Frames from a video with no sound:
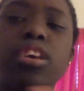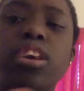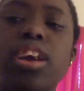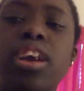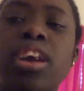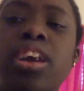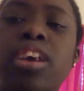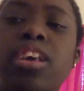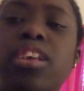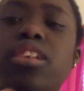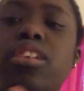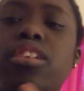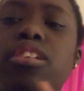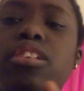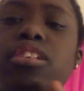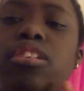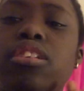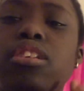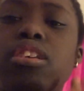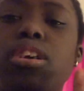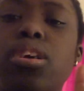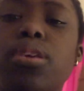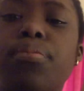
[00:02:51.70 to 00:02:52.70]
And
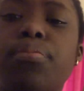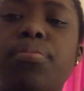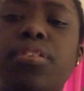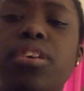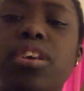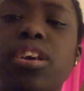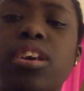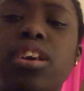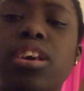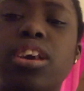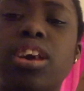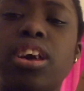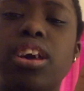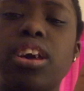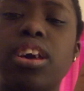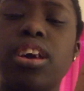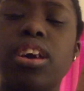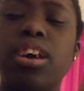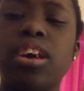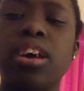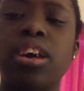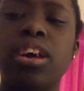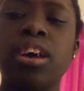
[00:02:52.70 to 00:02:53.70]
third period
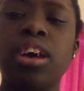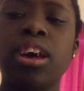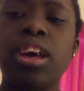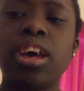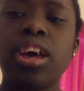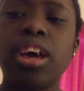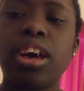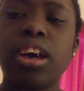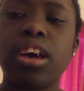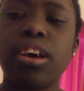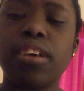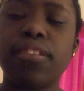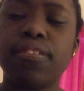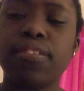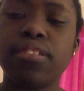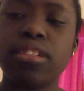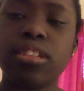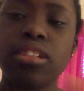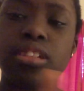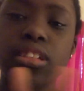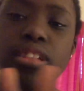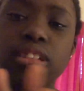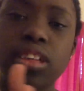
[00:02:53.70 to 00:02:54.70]
I have
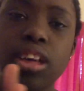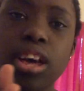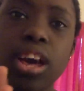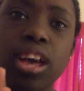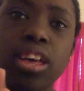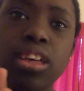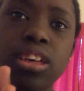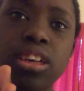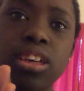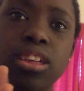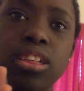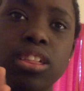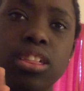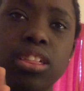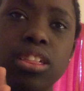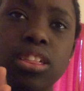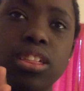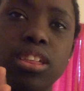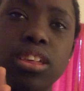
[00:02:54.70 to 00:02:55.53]
science,